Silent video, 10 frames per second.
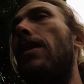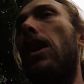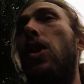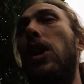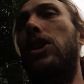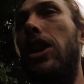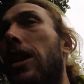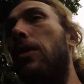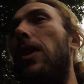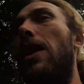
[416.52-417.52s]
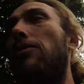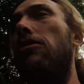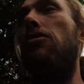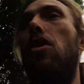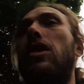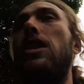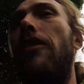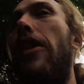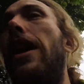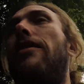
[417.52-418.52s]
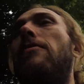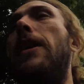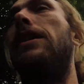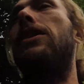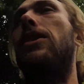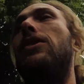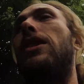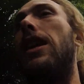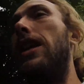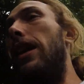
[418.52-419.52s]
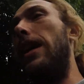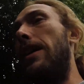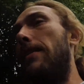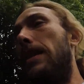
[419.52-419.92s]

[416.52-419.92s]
A question that will never arise if it never makes it onto the internet.